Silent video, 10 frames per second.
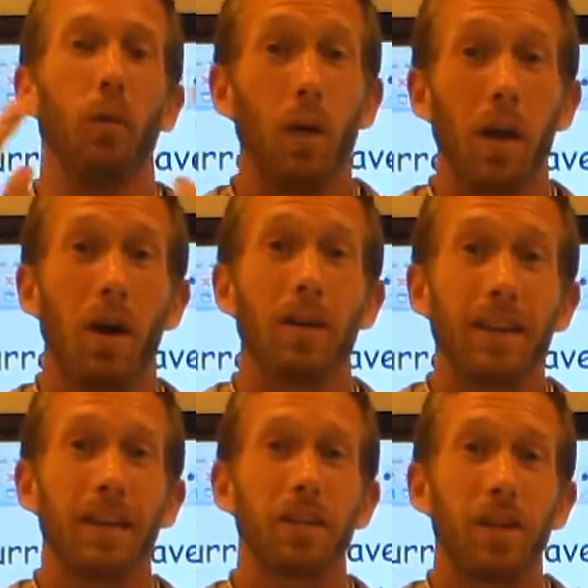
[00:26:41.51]
We are
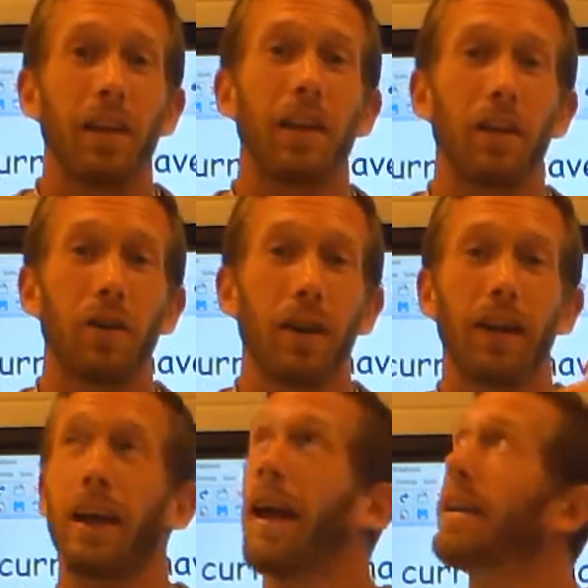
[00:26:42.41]
digitally
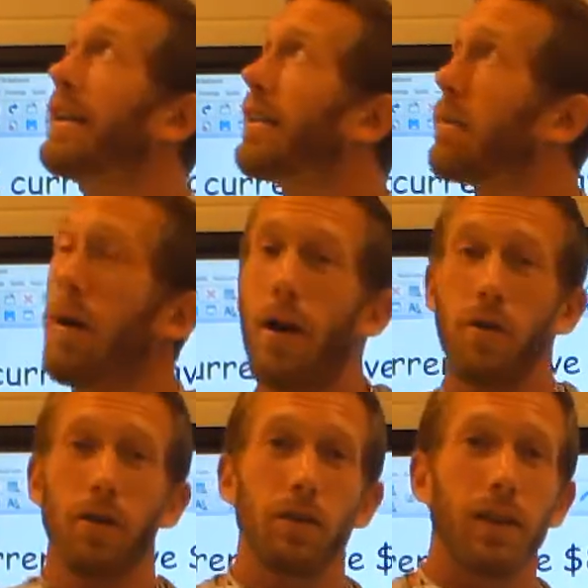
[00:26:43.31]
learning, and yet the
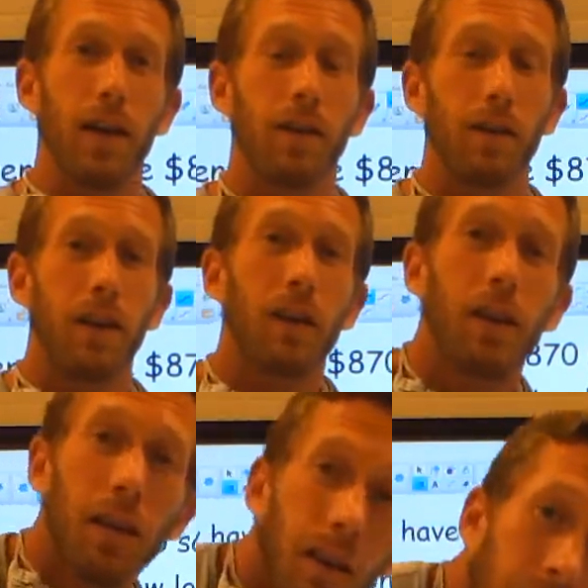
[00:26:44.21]
power goes out.
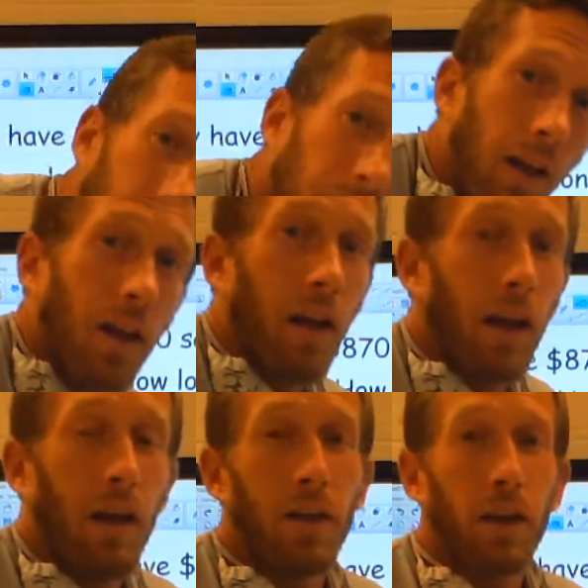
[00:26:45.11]

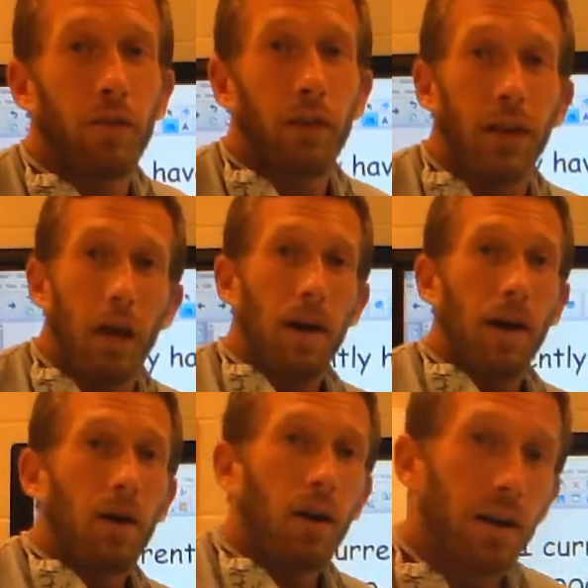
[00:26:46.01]
Thankfully, it came
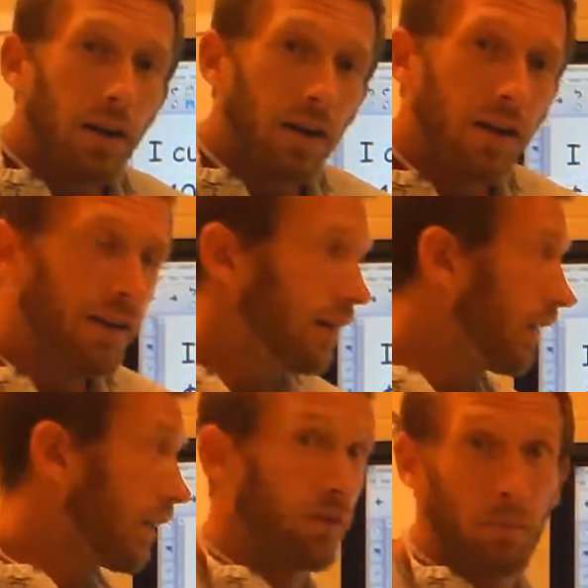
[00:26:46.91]
back on.
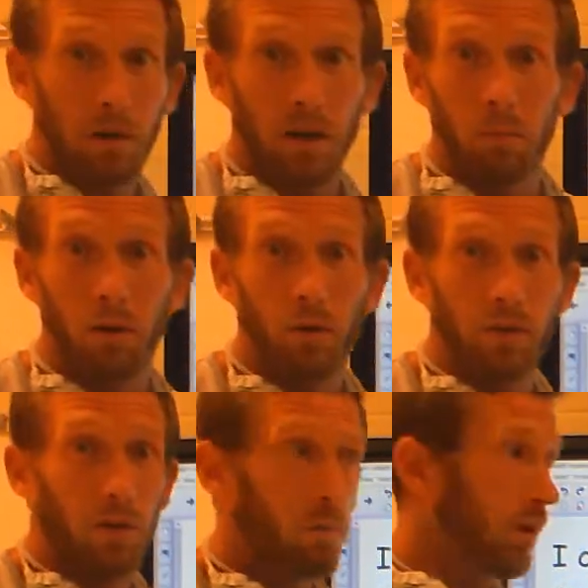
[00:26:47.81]
Thankfully, my computer was
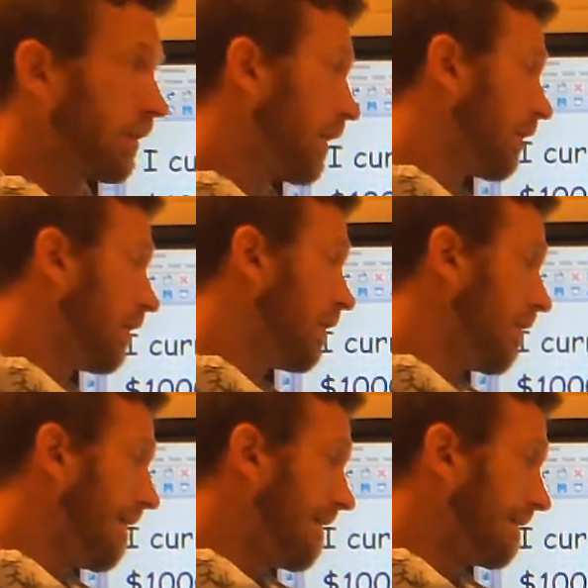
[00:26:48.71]
still plugged in.
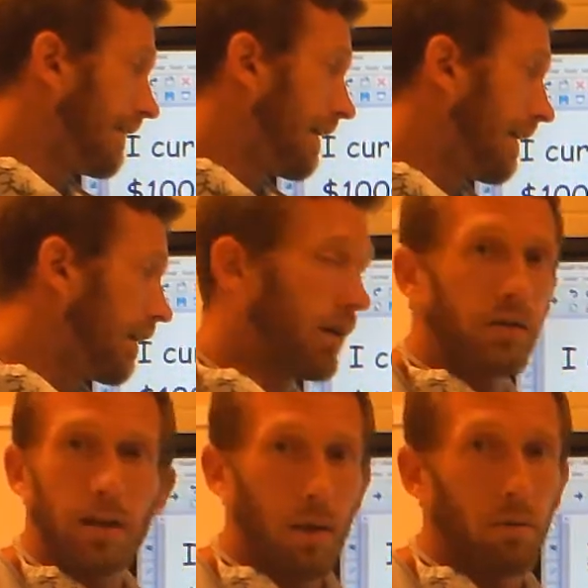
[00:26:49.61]

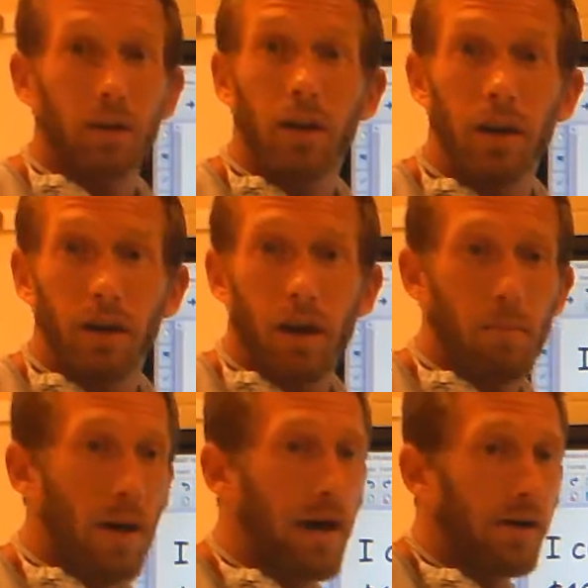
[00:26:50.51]
Or not plugged in, it
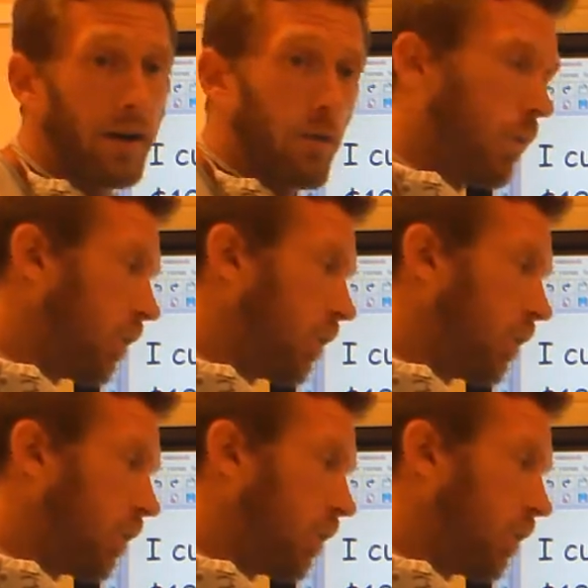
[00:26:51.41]
had battery.